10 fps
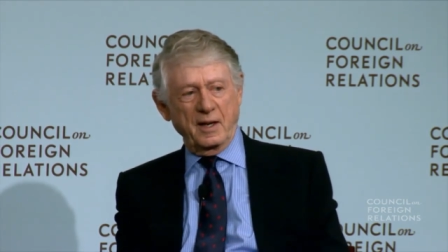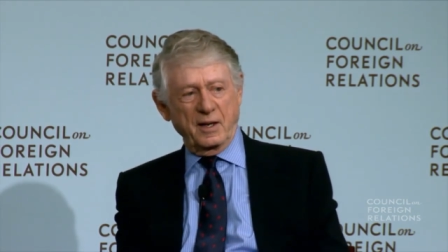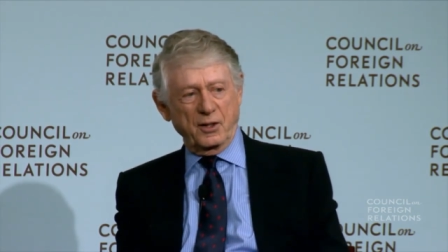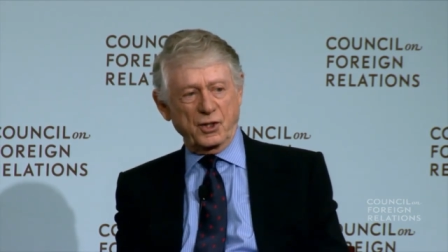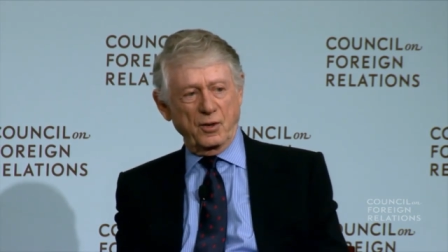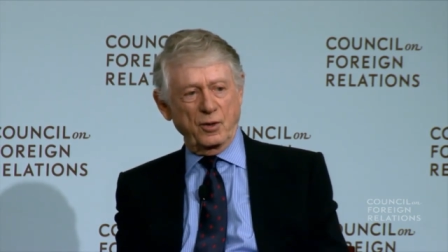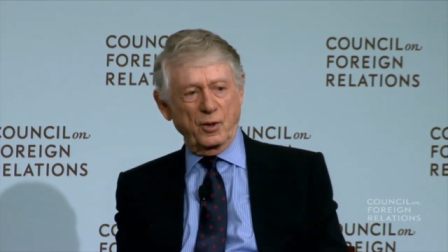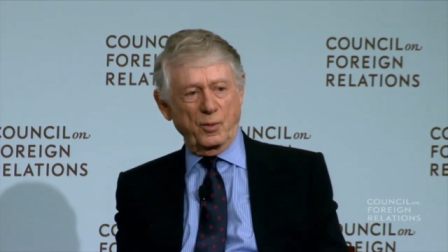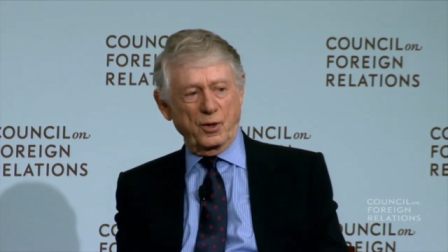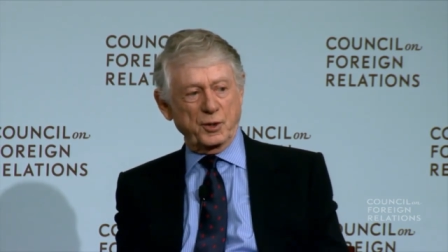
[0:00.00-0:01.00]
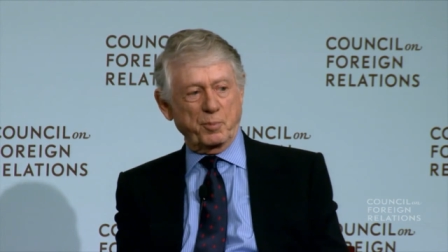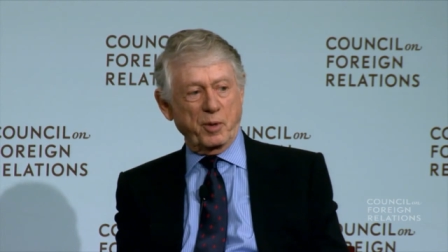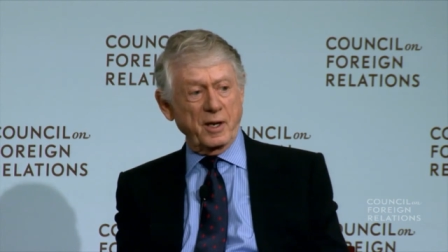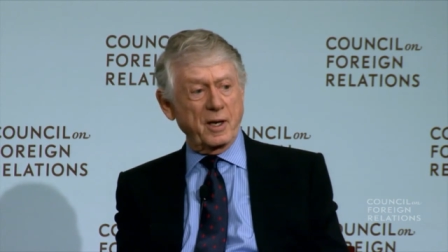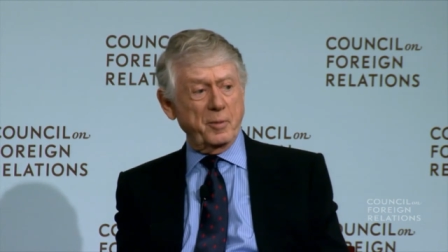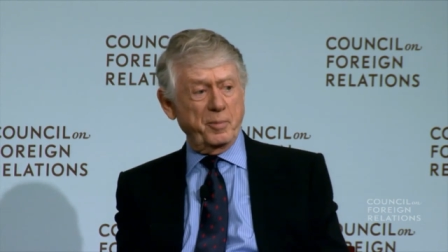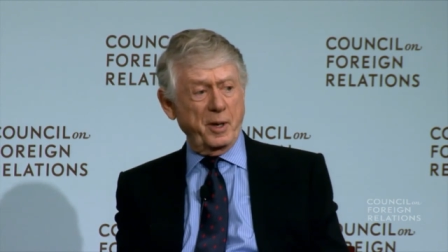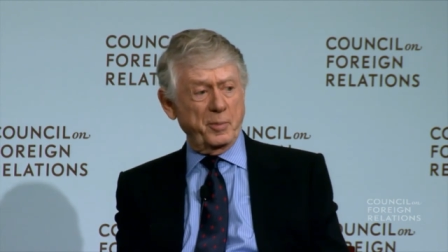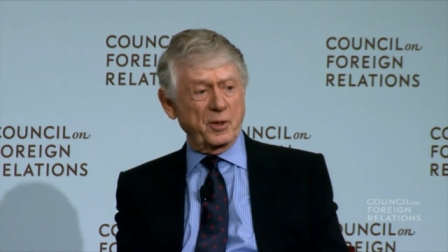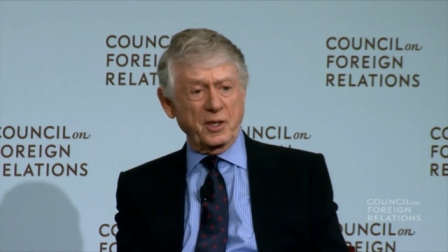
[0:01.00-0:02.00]
And the slogan was bringing
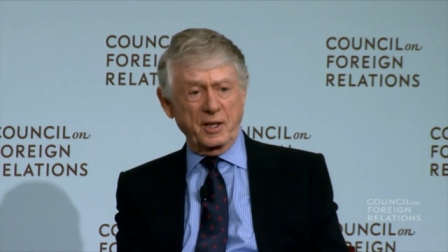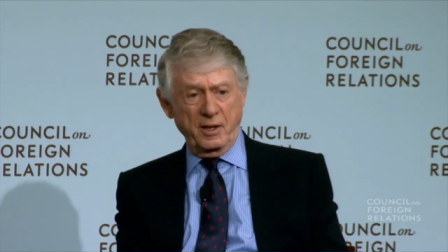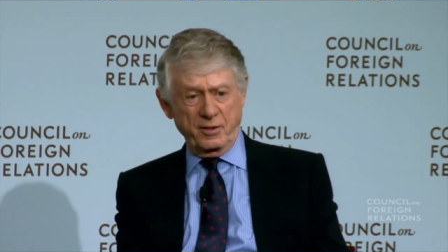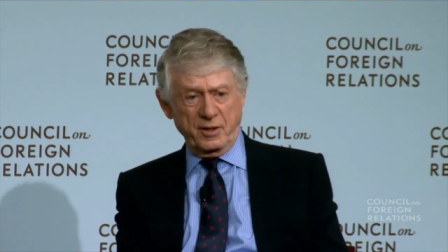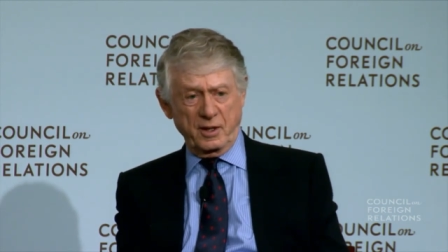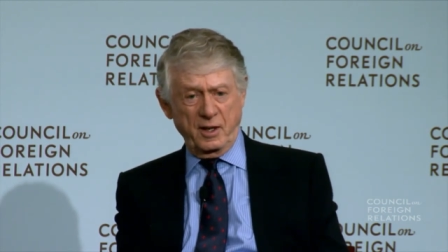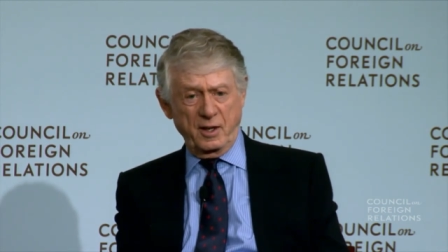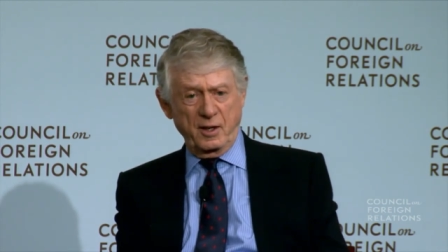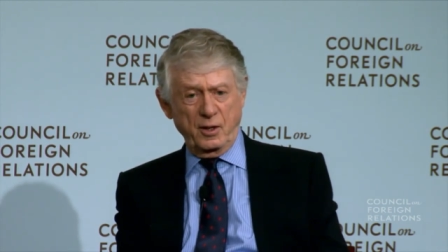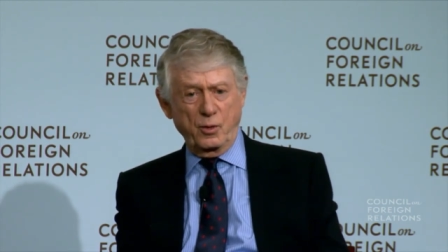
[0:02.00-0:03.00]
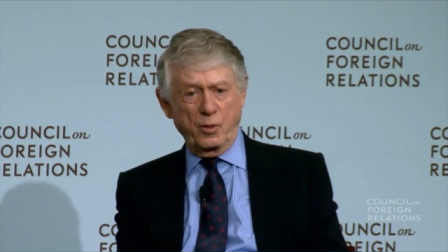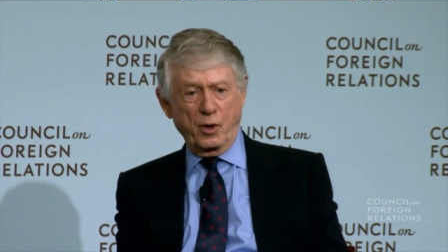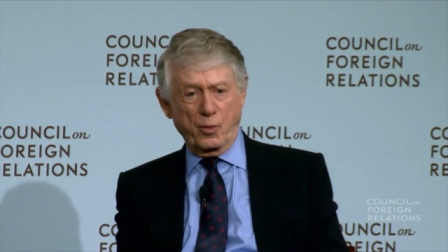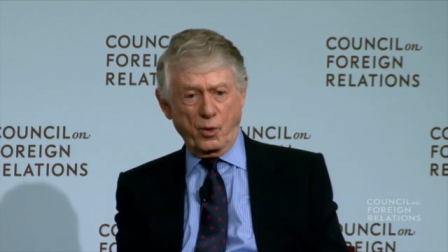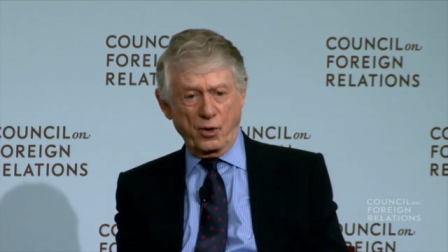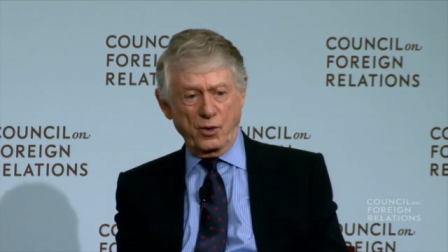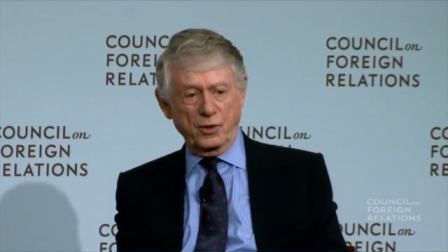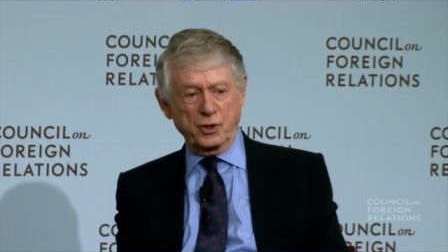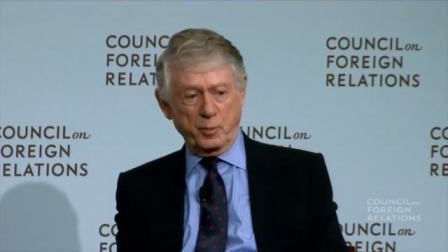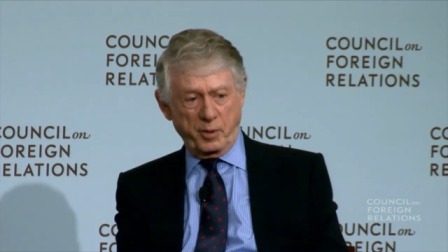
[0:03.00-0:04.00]
people together who are
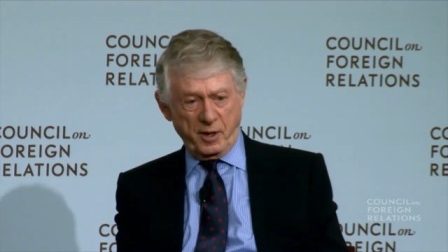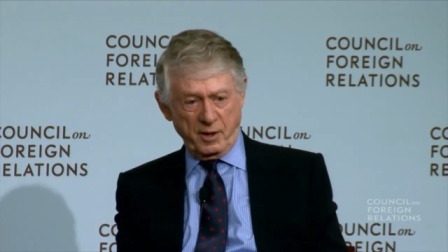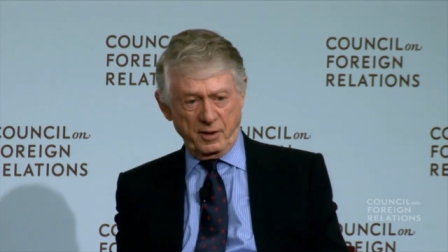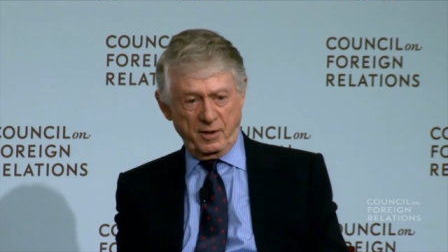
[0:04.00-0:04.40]
worlds apart.